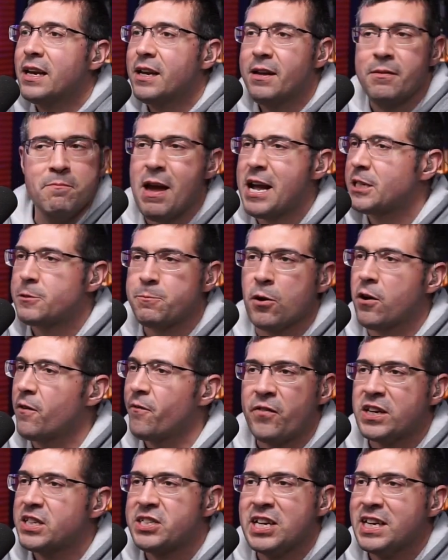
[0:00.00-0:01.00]
and it makes
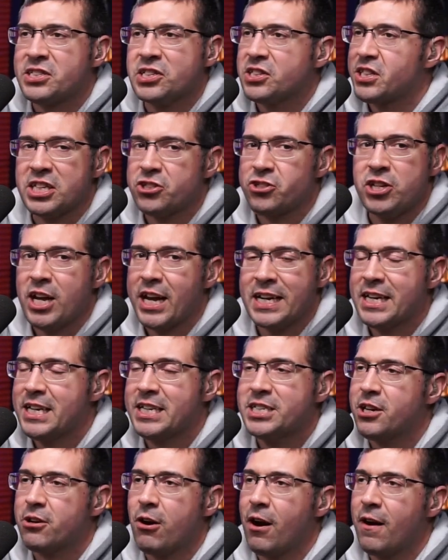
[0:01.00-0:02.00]
perfect sense that they should take an
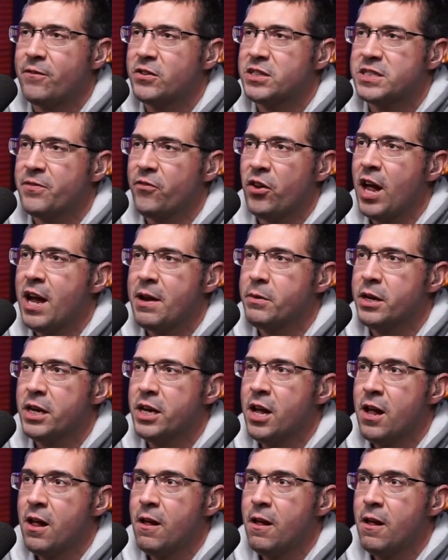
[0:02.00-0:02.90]
interior offensive lineman,